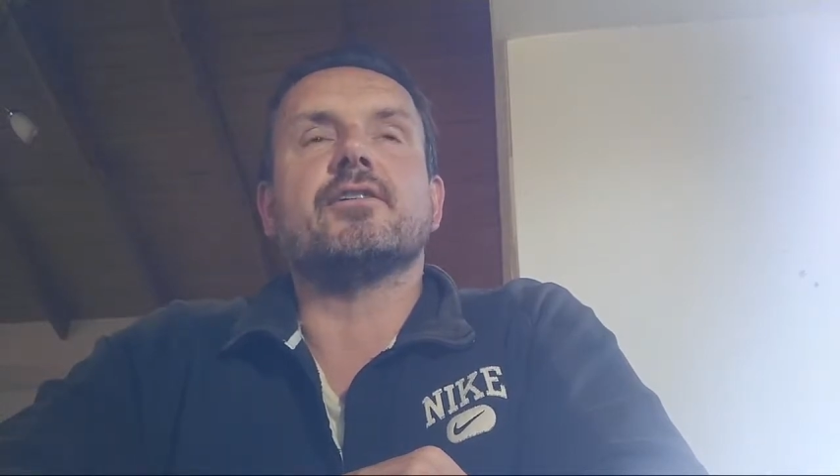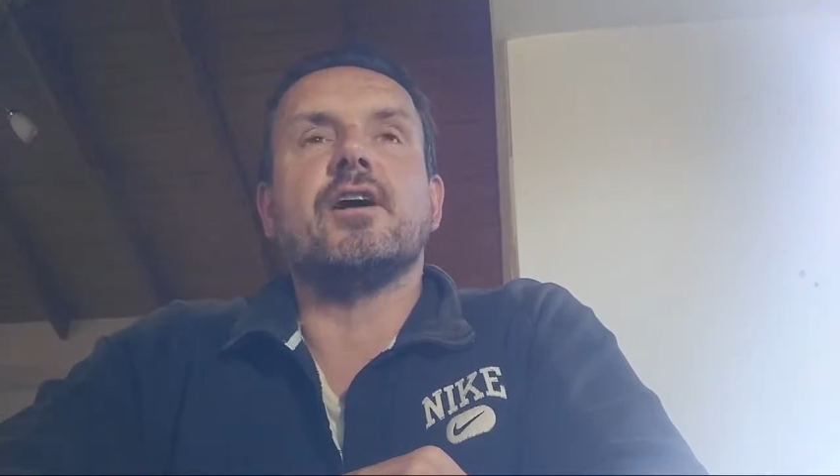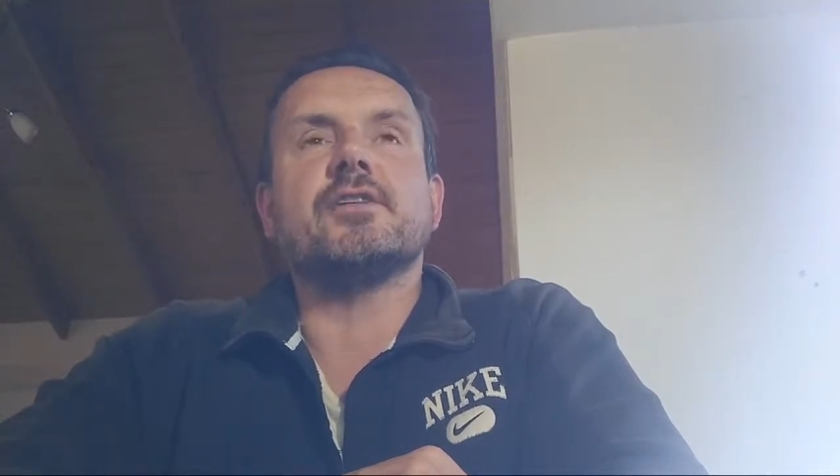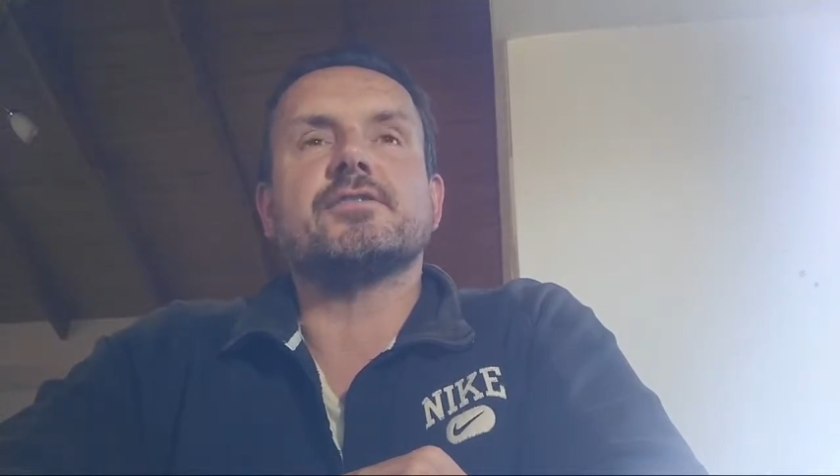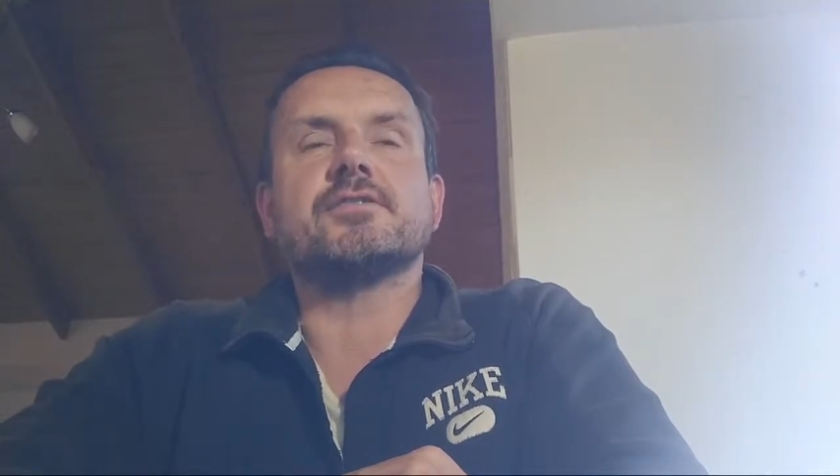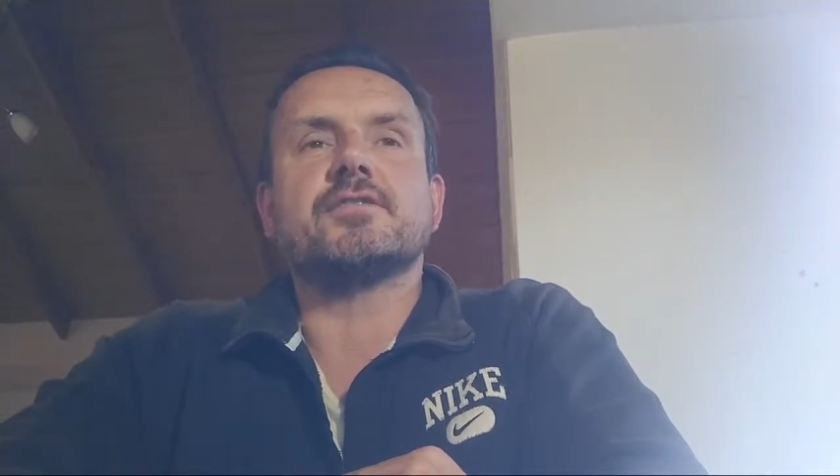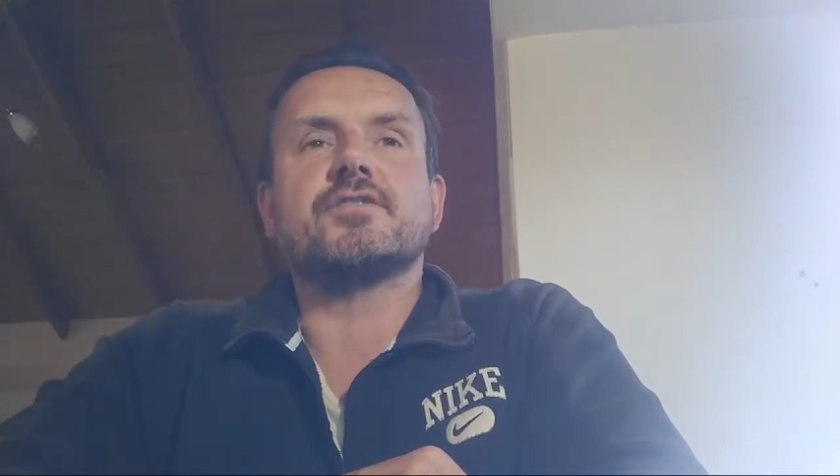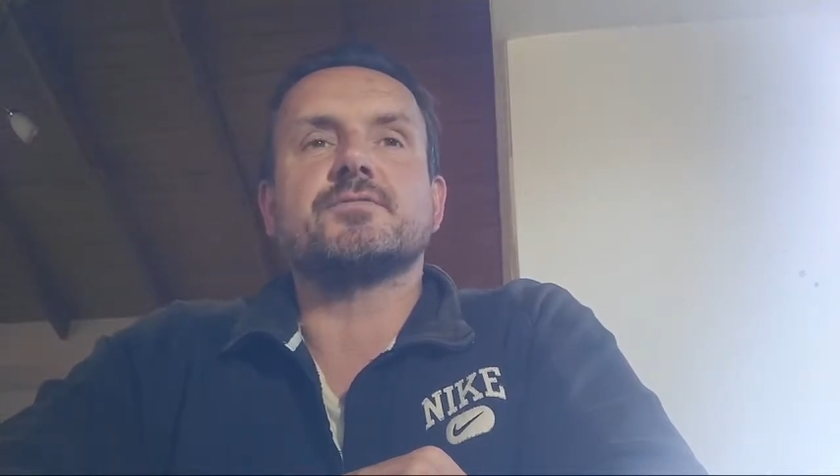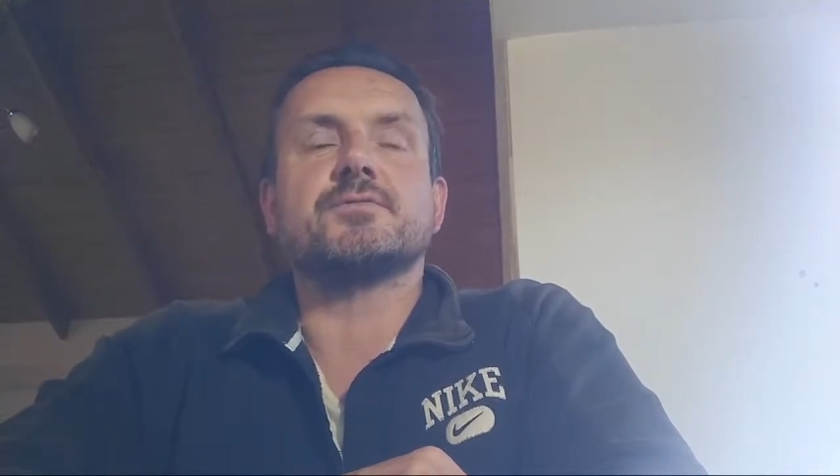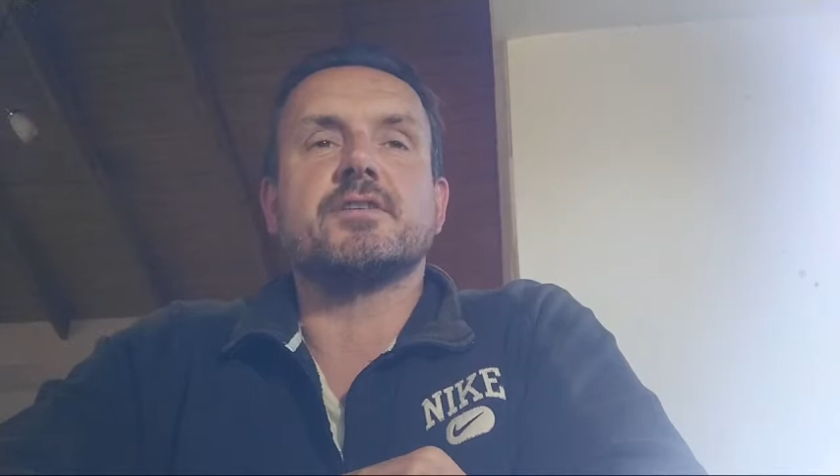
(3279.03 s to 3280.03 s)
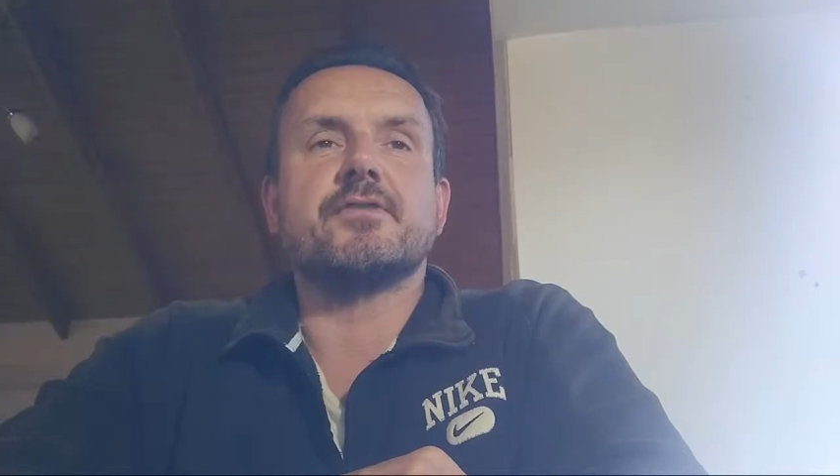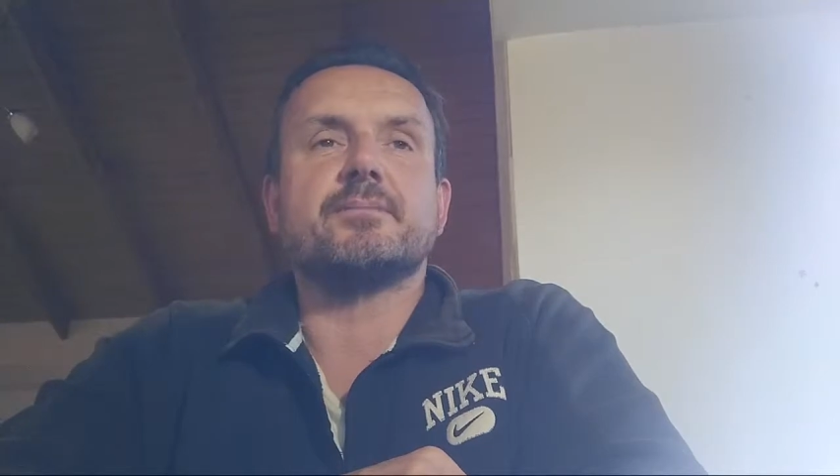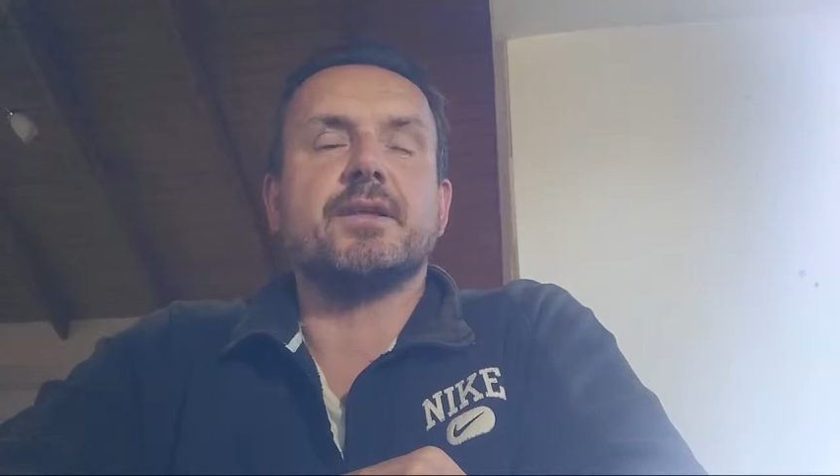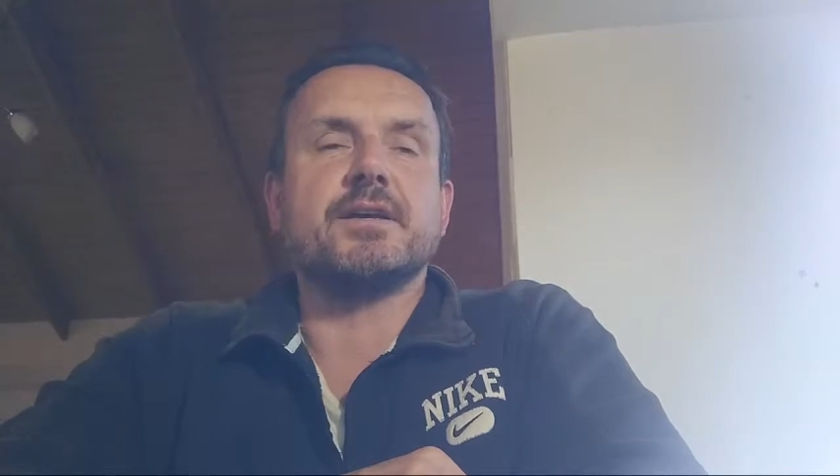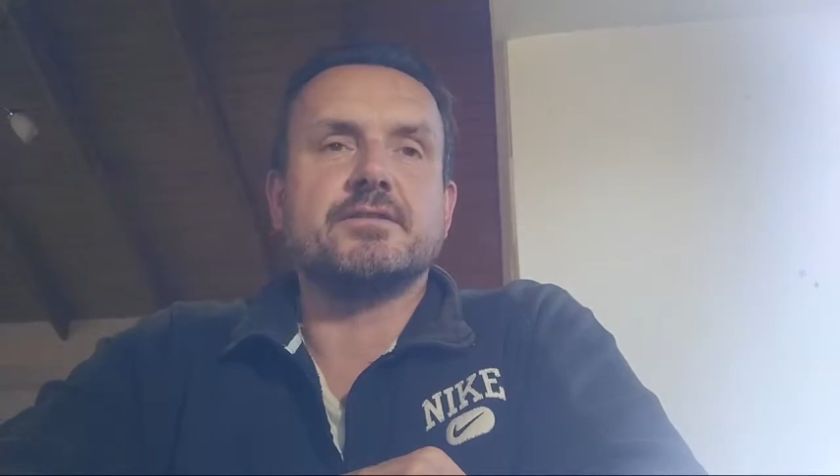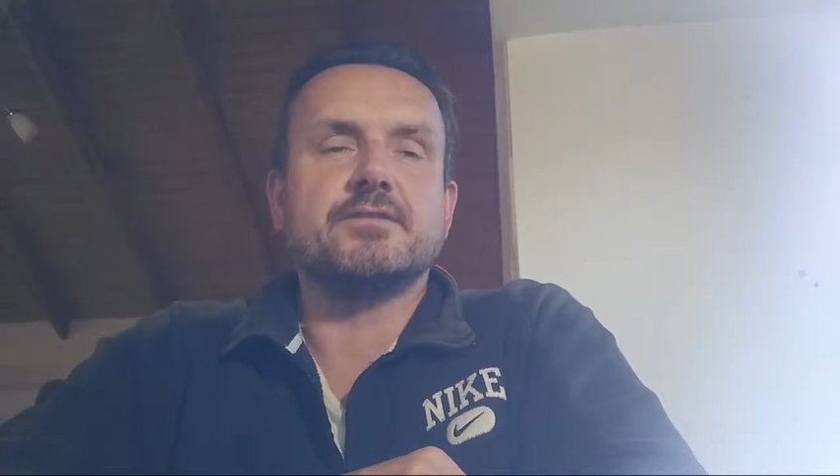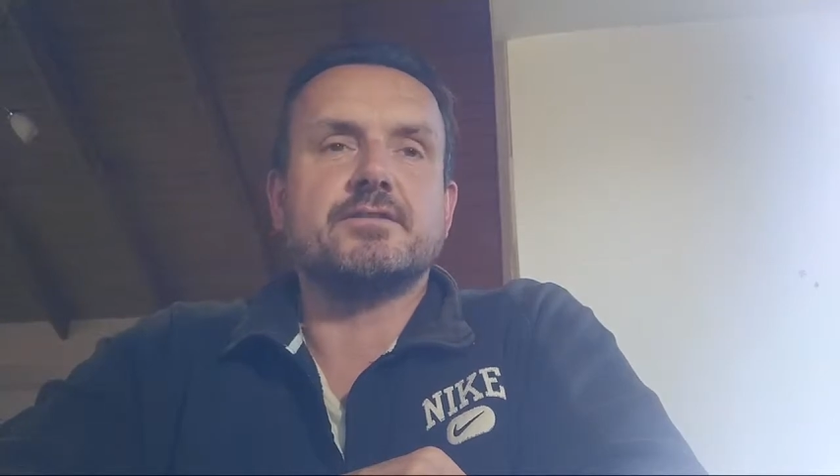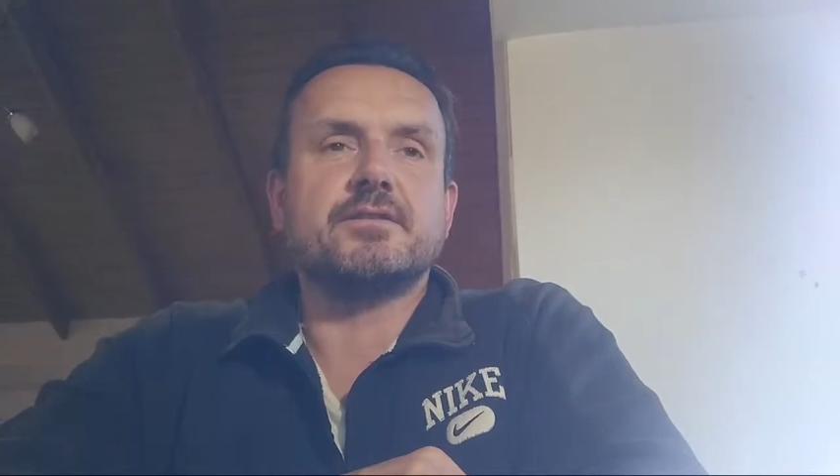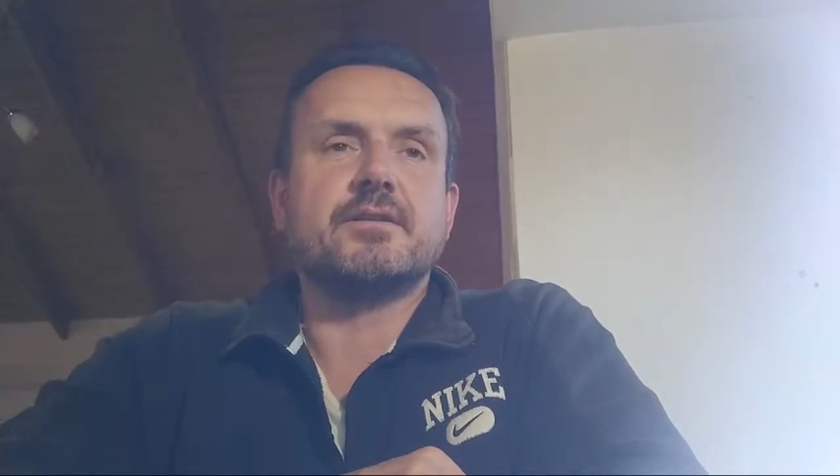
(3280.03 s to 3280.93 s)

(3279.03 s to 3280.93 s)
consciousness in specific places,